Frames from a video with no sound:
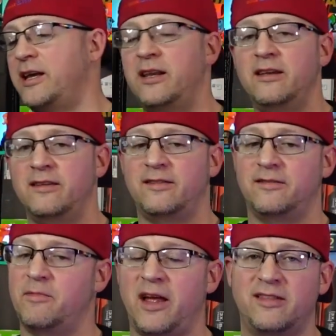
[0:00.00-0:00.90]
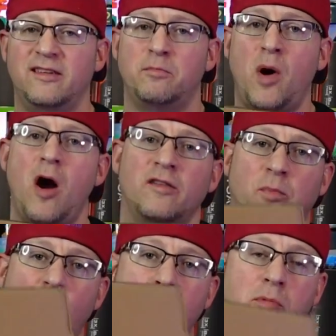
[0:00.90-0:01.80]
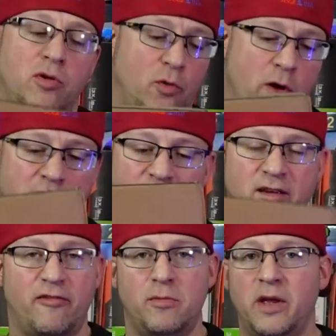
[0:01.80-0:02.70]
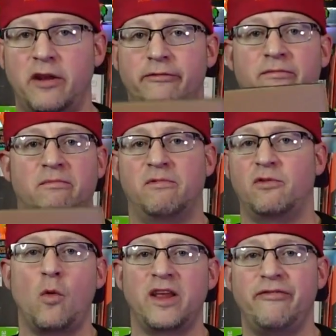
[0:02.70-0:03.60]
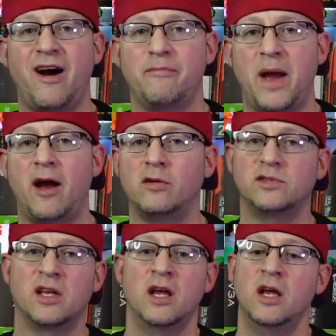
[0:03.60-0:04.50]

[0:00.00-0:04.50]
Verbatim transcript: It is like, this box probably weighs every bit of 25 pounds.